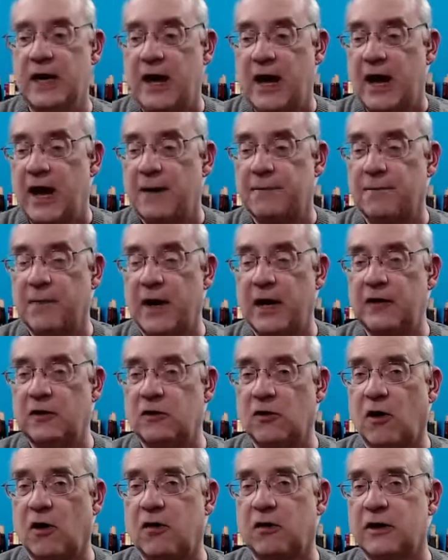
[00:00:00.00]
And my
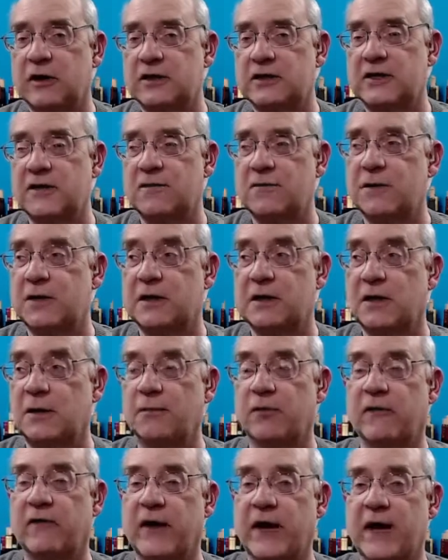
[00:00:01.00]
daughter has given me a
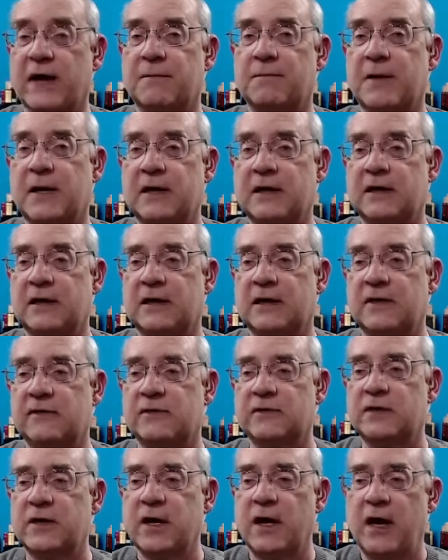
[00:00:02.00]
number of handmade gifts,